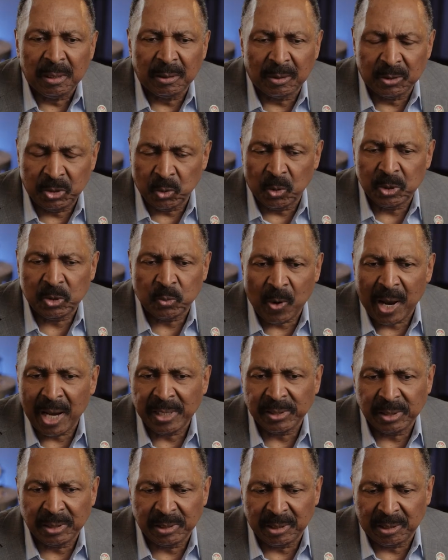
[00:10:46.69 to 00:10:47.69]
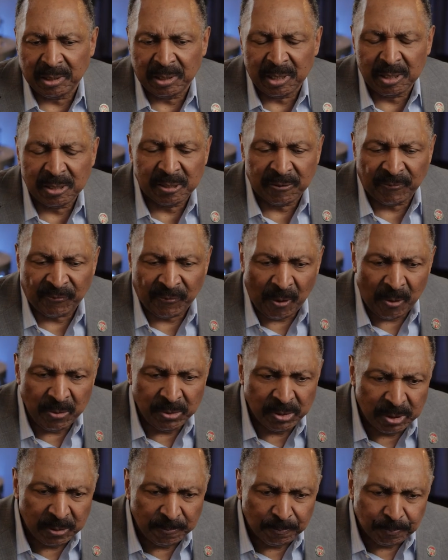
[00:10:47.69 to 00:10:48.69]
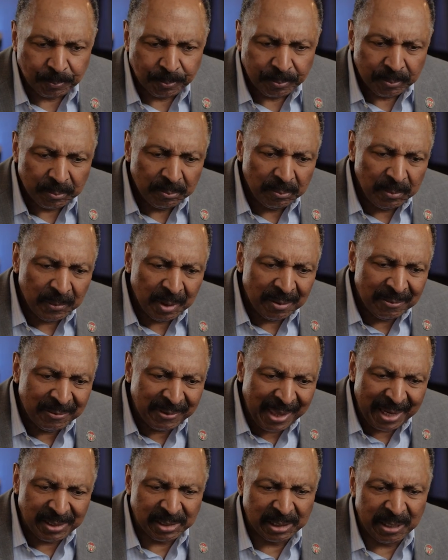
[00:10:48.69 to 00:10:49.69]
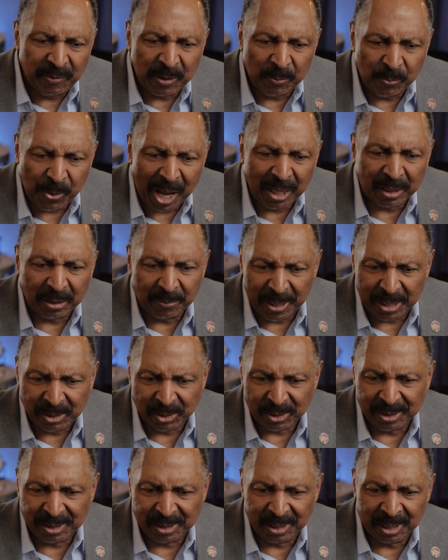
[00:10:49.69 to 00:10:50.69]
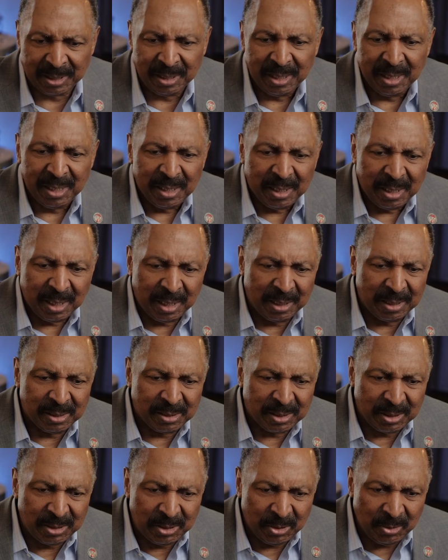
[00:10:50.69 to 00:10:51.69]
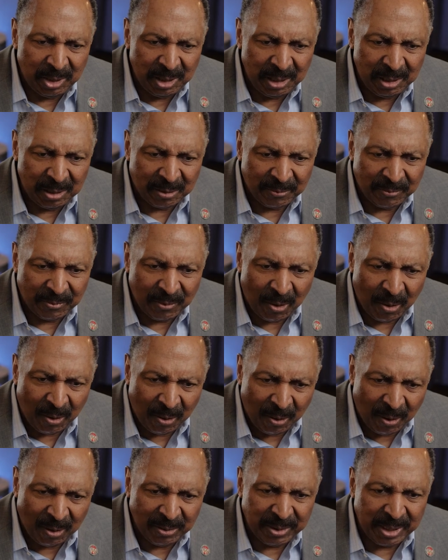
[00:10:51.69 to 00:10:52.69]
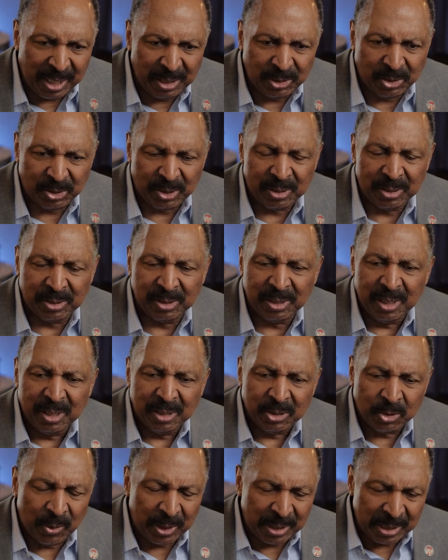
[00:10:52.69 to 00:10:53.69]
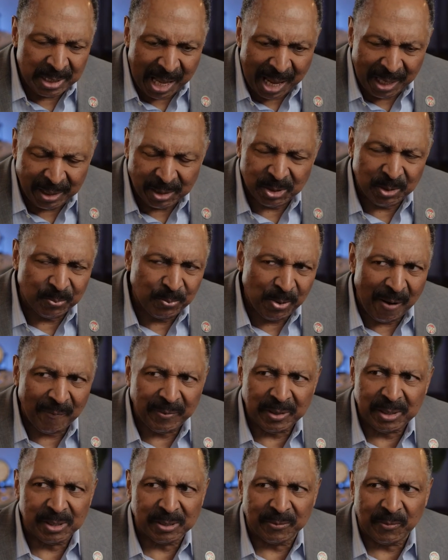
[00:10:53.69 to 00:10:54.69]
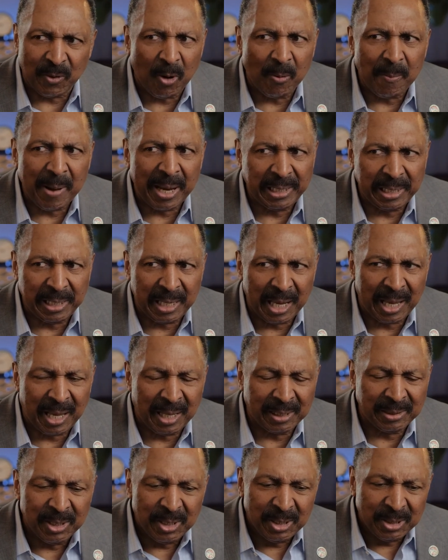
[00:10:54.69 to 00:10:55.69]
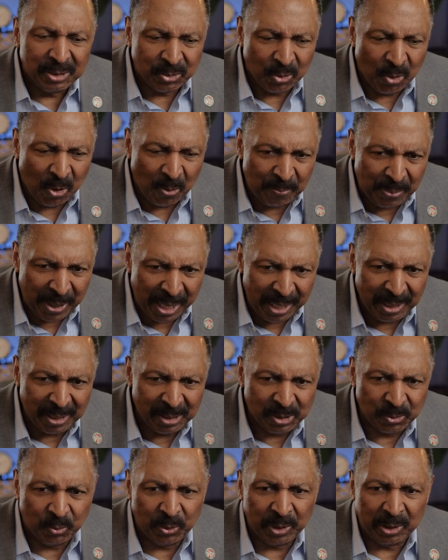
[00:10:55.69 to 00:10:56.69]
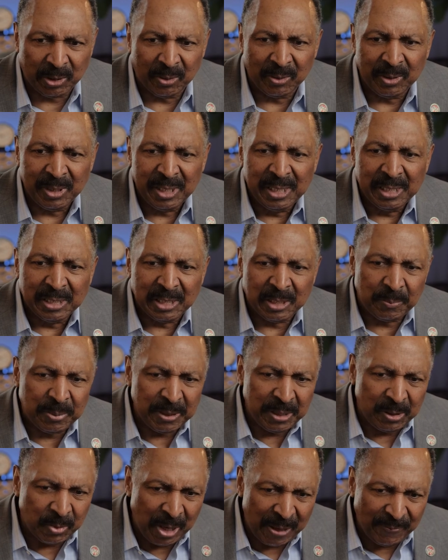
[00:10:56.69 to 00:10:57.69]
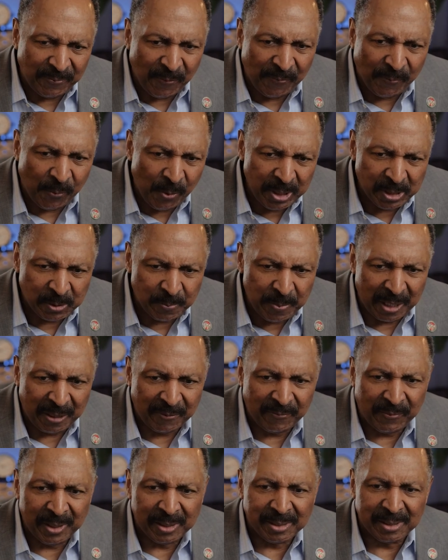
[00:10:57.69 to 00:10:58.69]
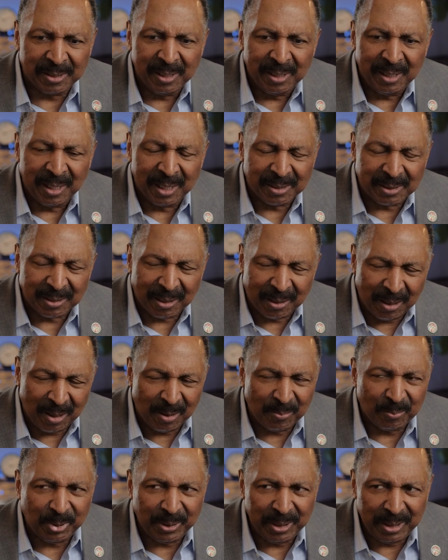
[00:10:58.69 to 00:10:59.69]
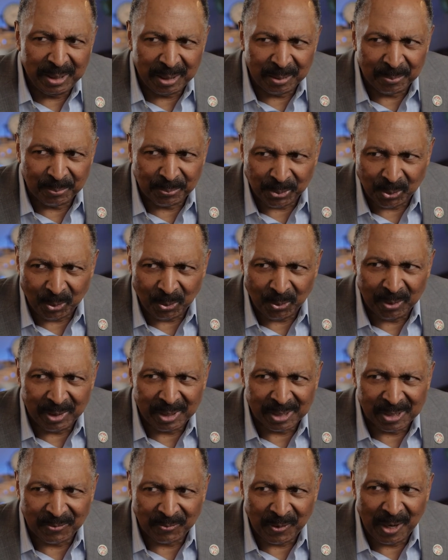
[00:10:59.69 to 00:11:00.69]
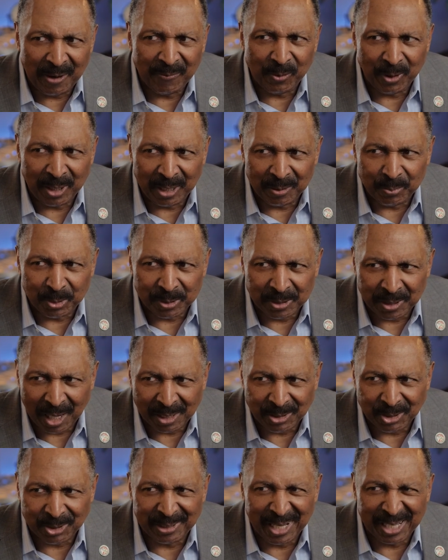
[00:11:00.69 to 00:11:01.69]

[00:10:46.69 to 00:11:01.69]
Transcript: You know, George Washington, in his first Thanksgiving proclamation, said, "It is the duty of all nations to acknowledge the providence of Almighty God, to obey his will, to be grateful for his benefits, and to humbly implore his favor and protection."